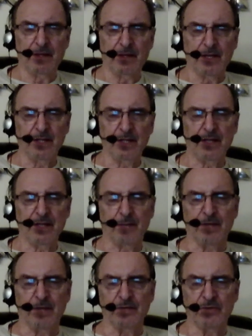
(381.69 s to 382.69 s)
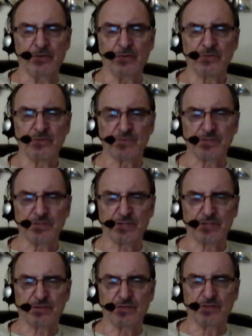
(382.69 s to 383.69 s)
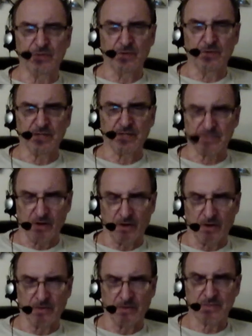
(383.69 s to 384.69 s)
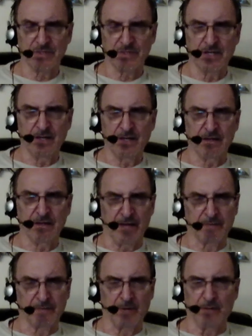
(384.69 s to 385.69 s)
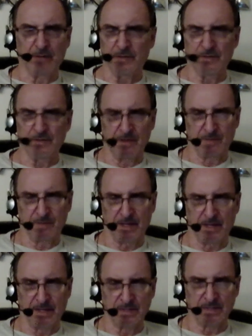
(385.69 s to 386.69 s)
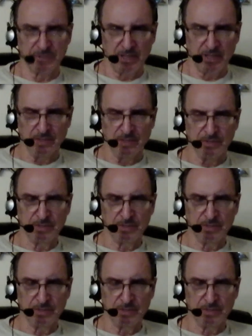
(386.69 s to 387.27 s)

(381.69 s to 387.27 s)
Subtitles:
In that menu, switch it to US dollars. That way we do not pay any exchange.